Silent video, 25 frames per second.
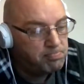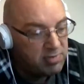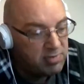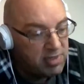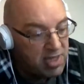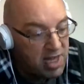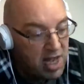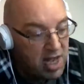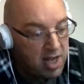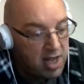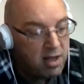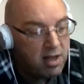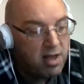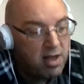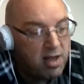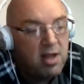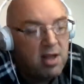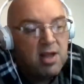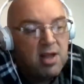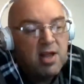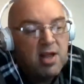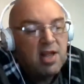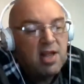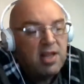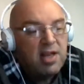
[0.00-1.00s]

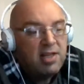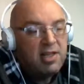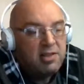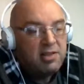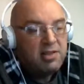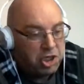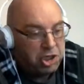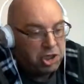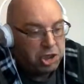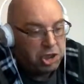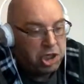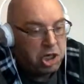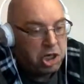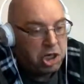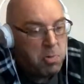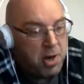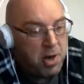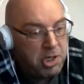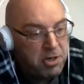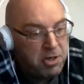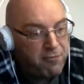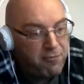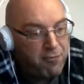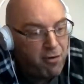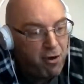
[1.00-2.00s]
Did you know
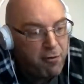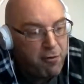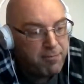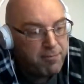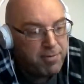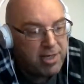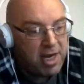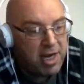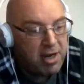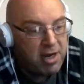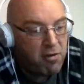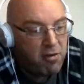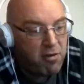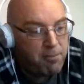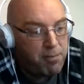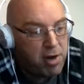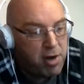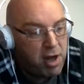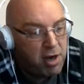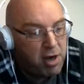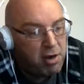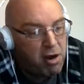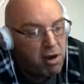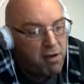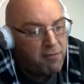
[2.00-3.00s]
85% of
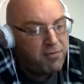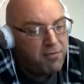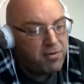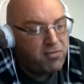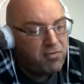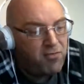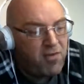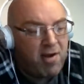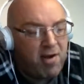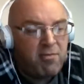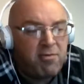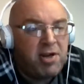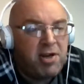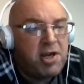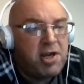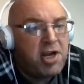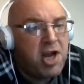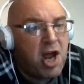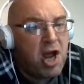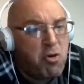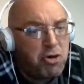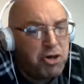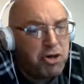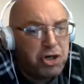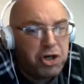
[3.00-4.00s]
plant life is found in the
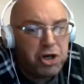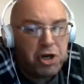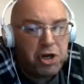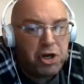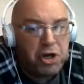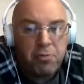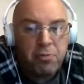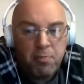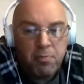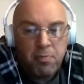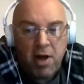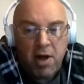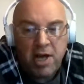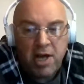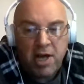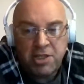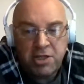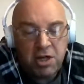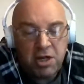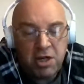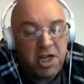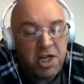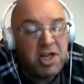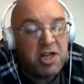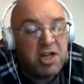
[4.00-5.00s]
ocean? Actually,
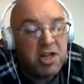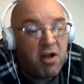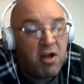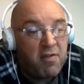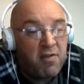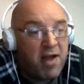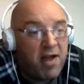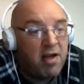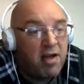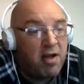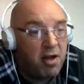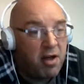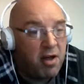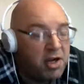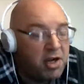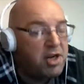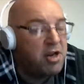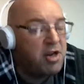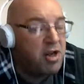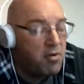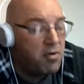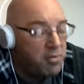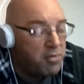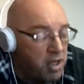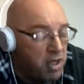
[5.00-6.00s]
I did know that. I did know
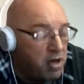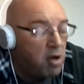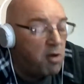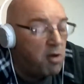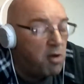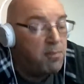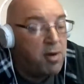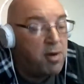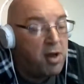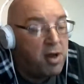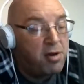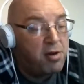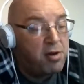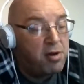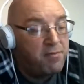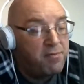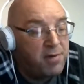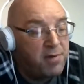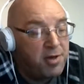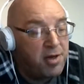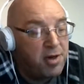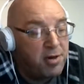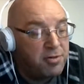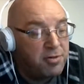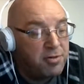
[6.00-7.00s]
there's a lot of plant life in
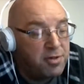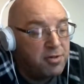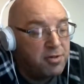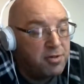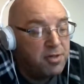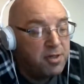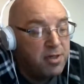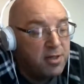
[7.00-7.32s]
the ocean.